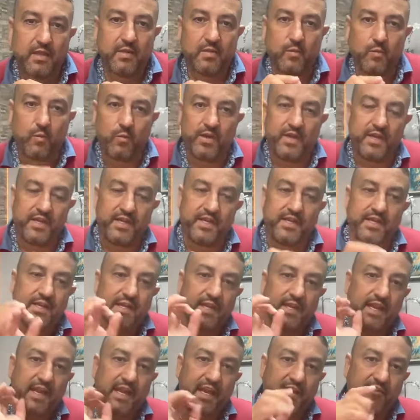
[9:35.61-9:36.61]

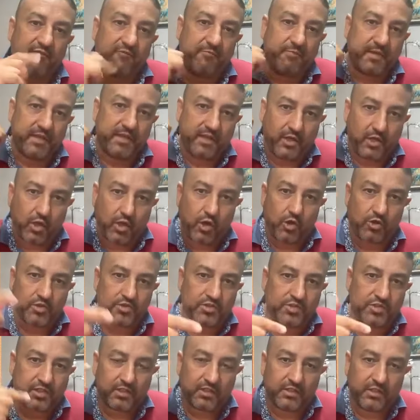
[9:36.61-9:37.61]
we have been
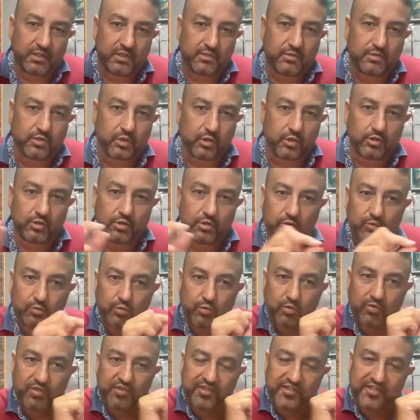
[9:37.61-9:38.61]
constantly taught
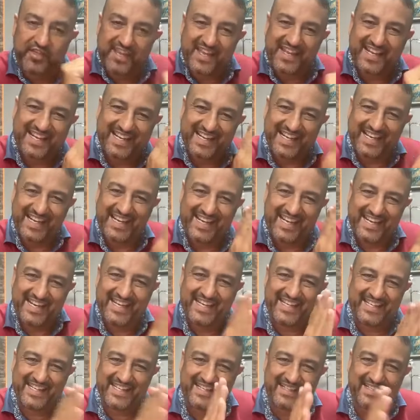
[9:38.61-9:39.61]
to think
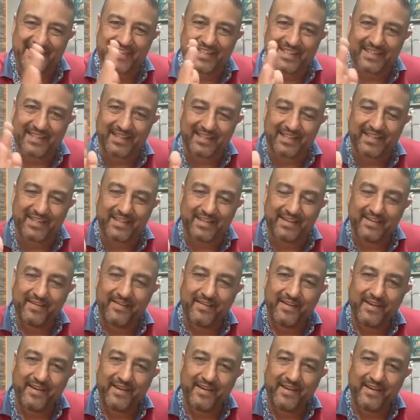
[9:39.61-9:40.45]
linearly